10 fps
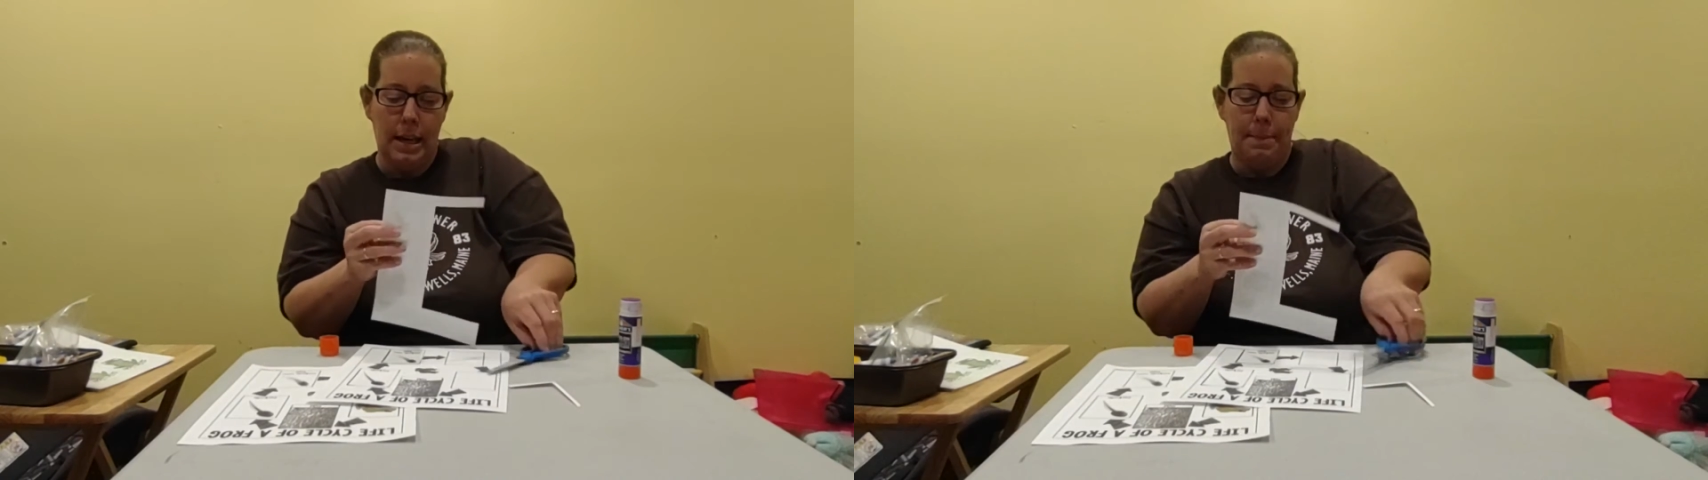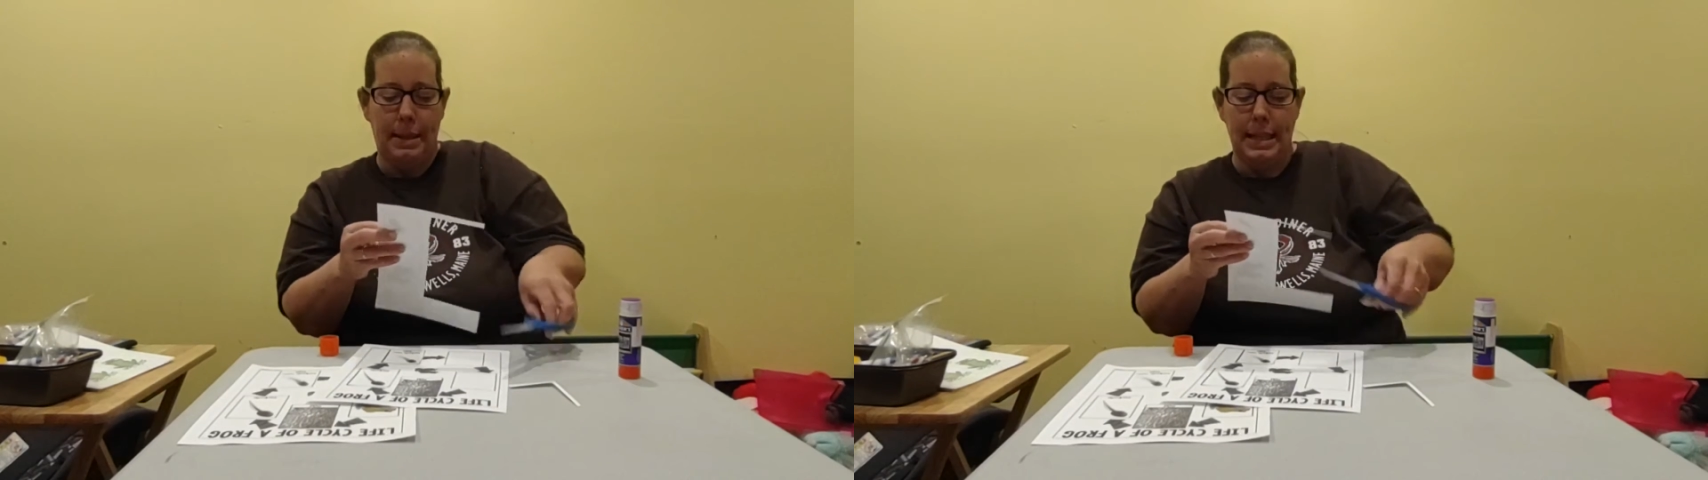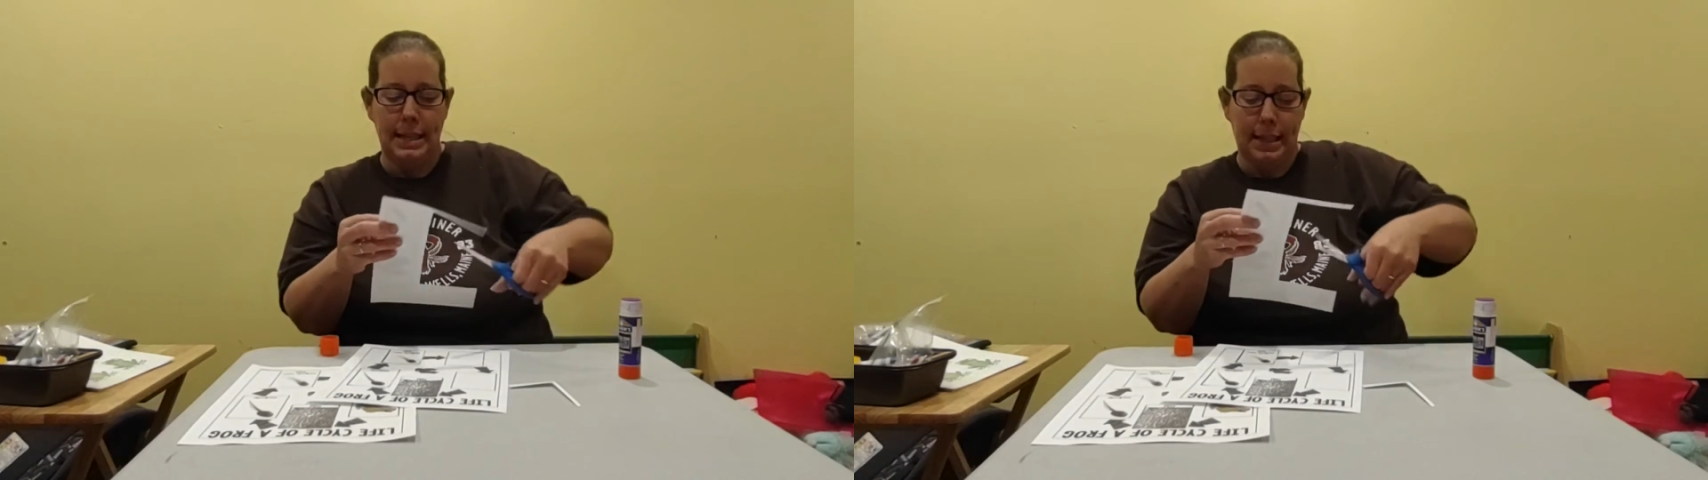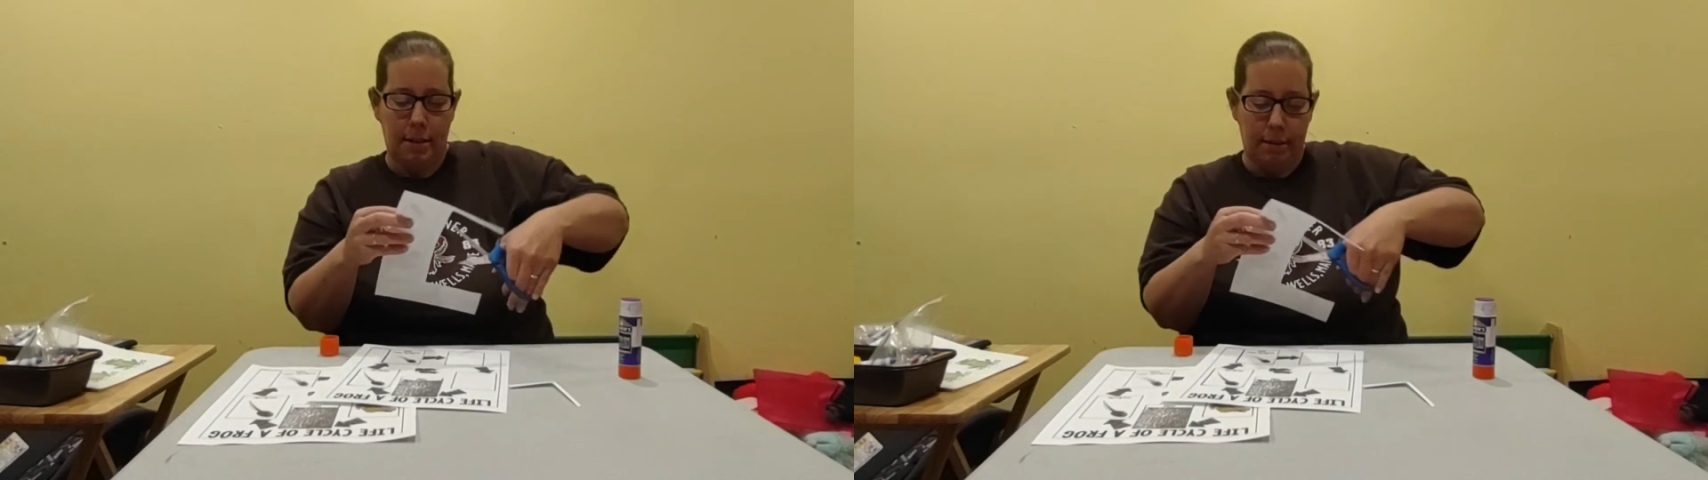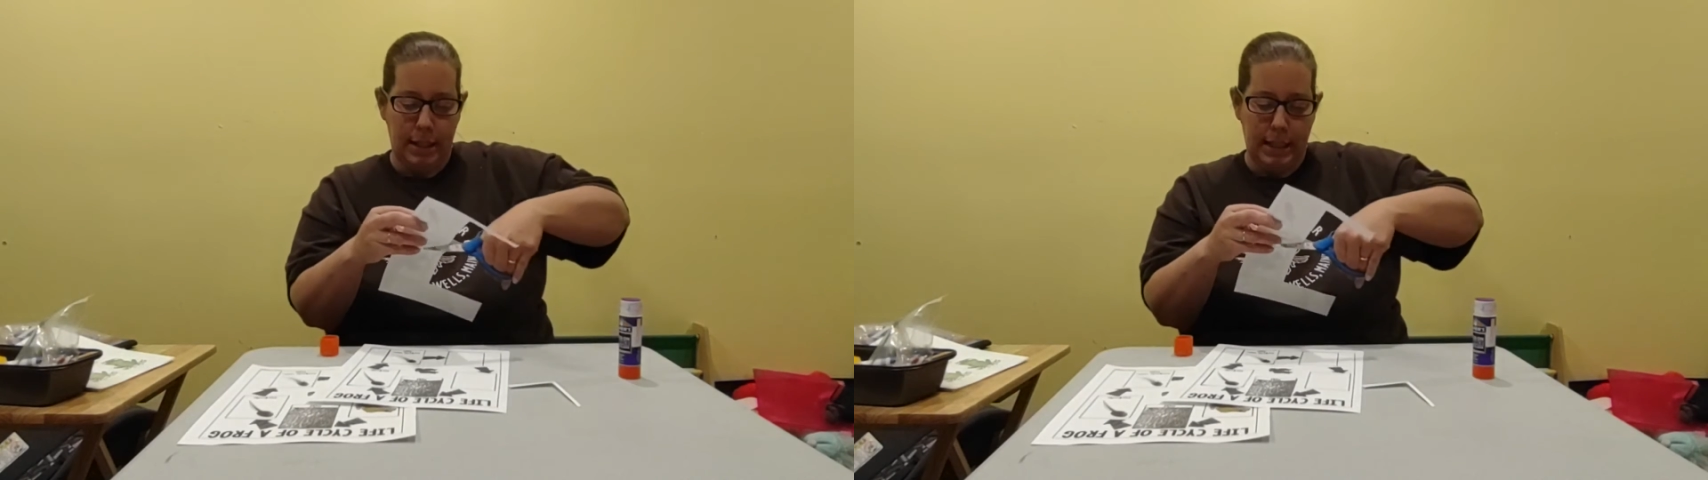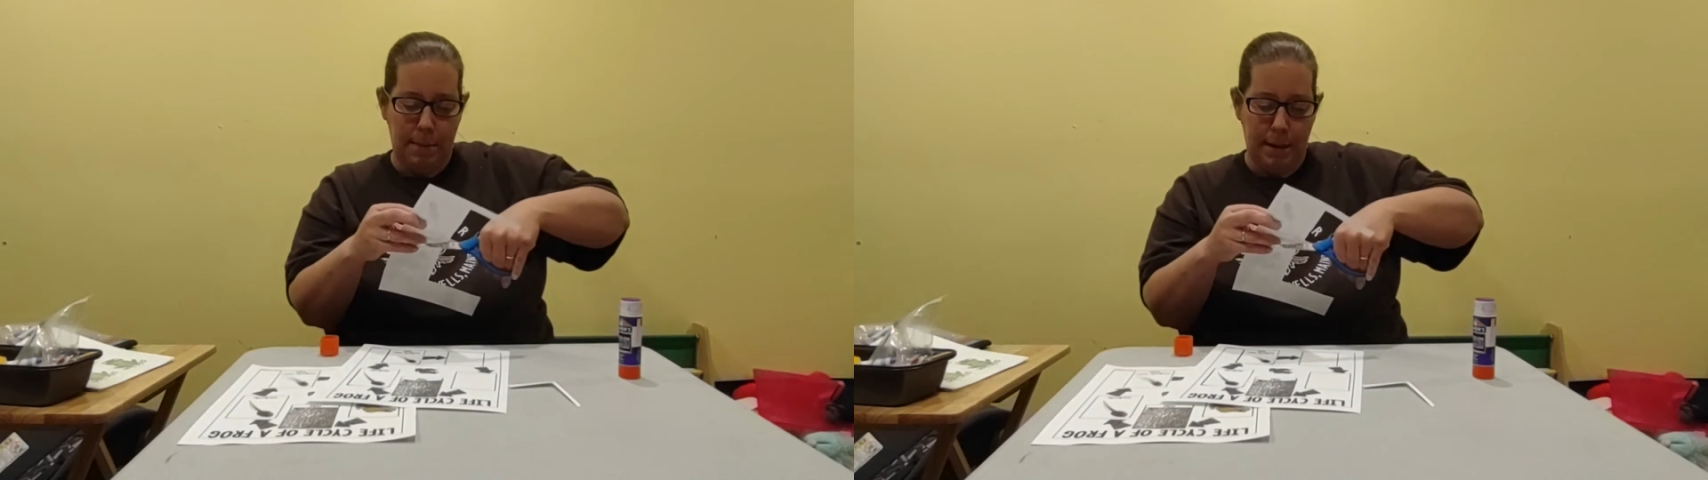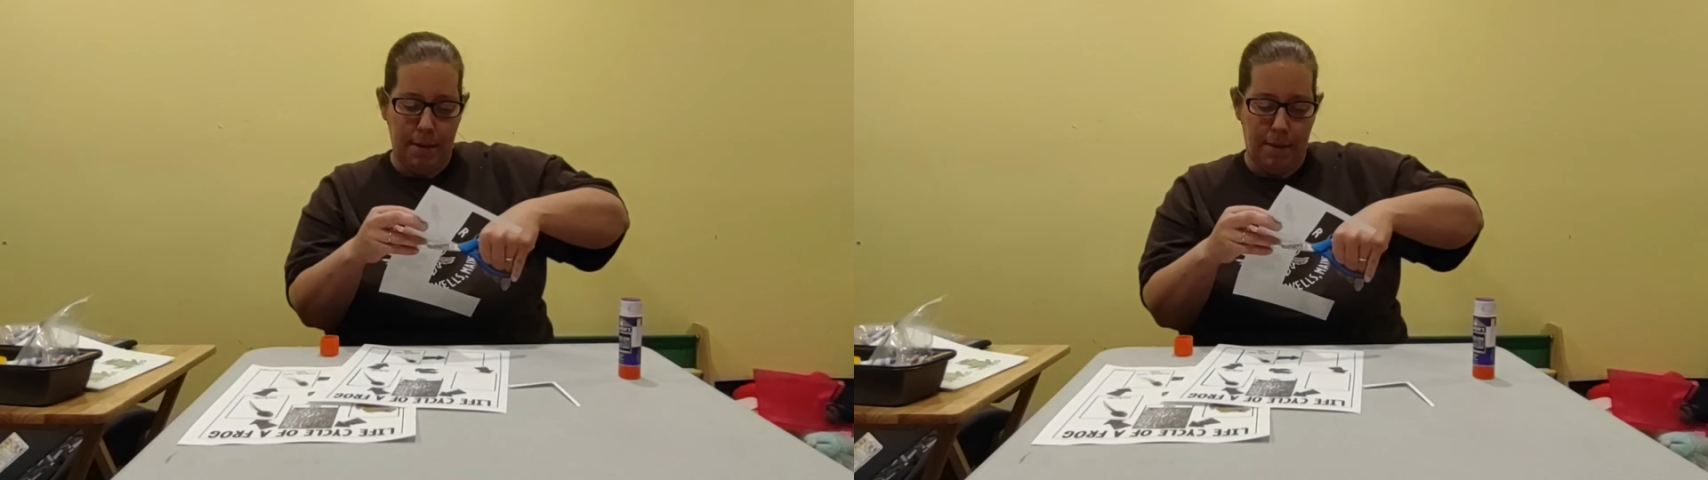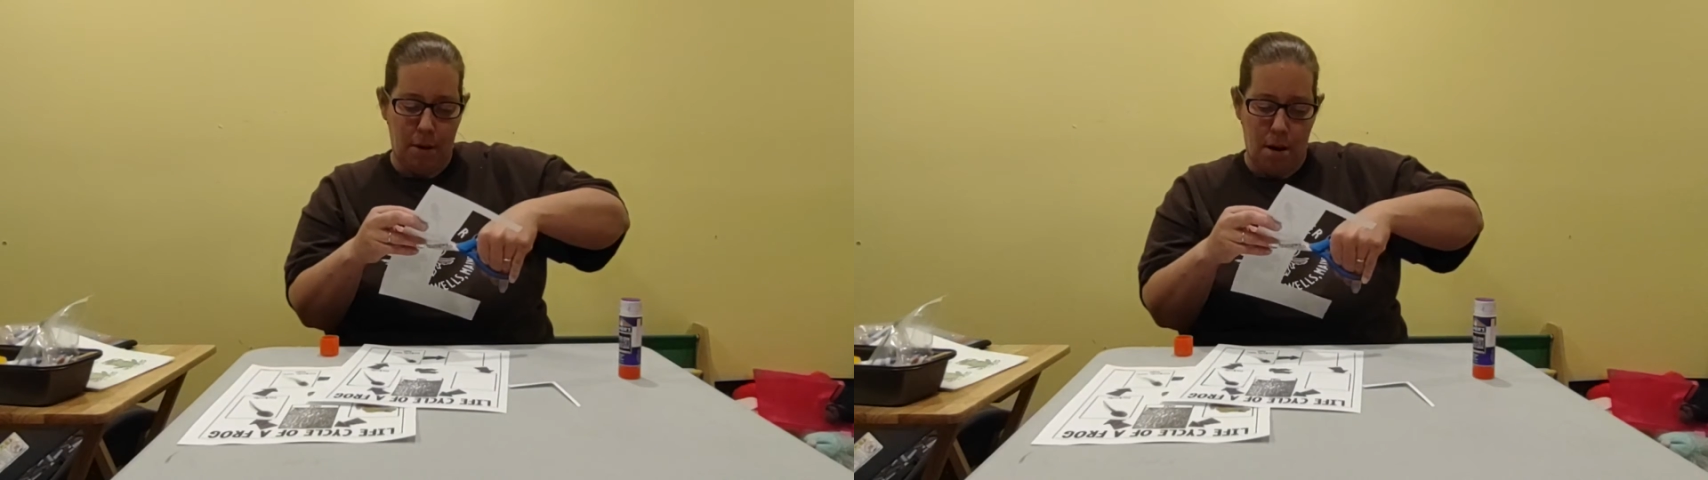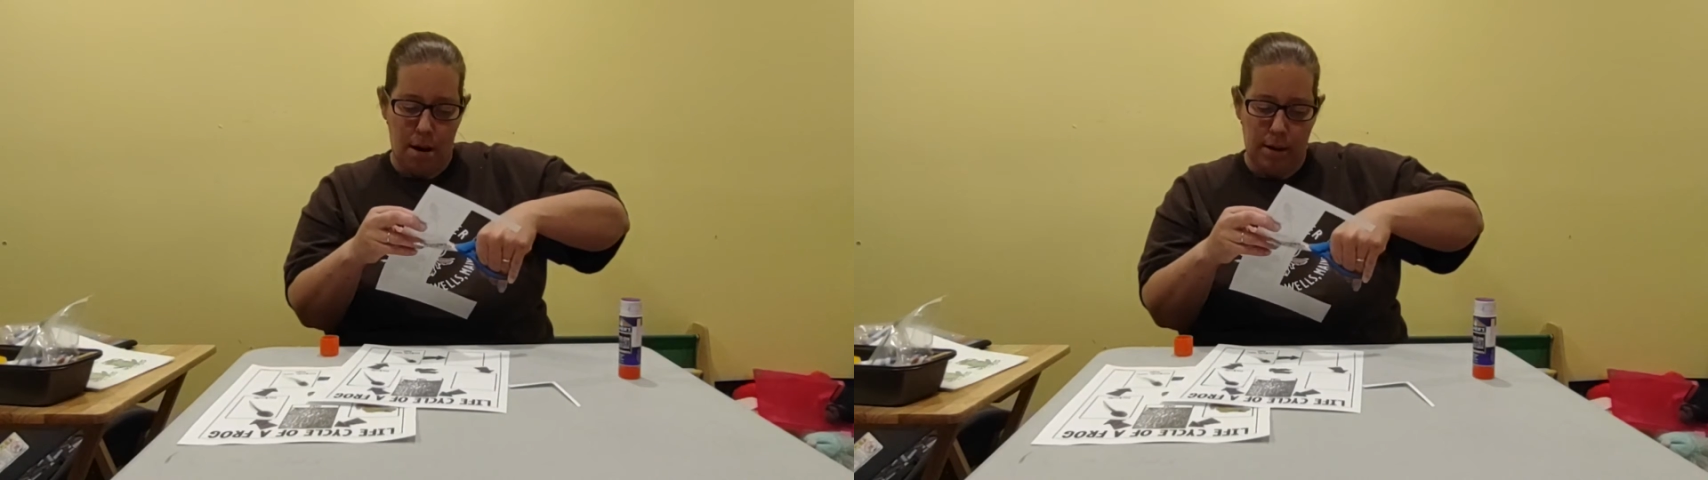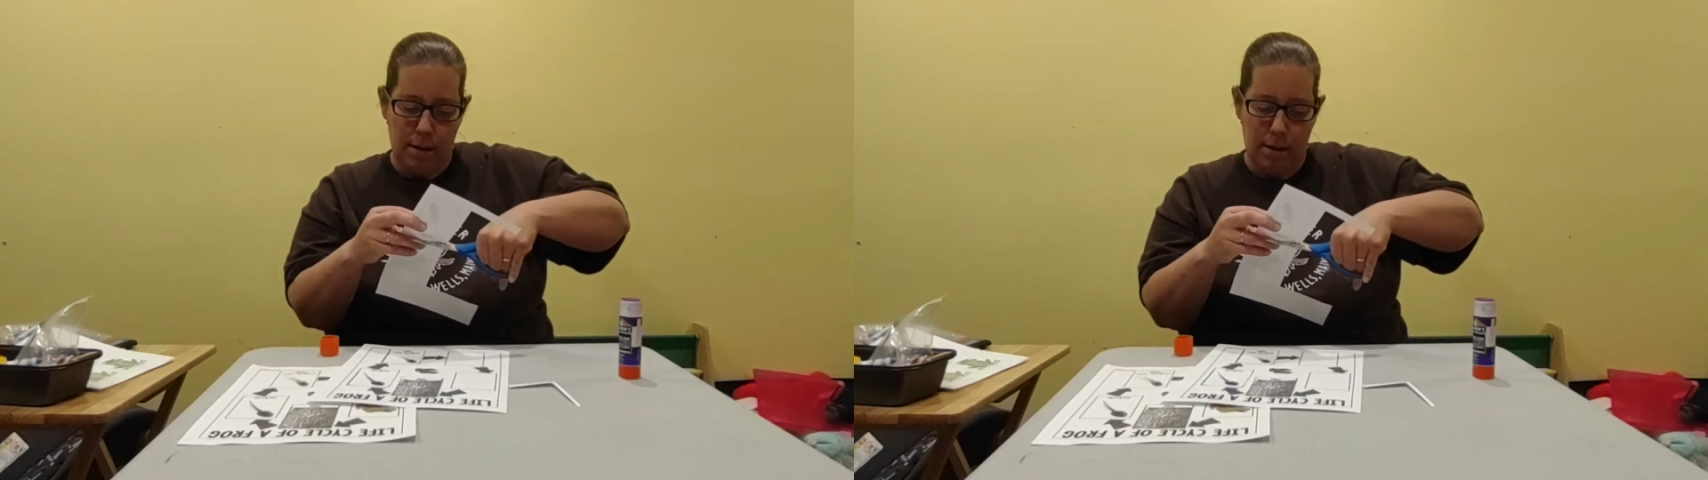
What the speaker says: but he's getting ready to be a frog.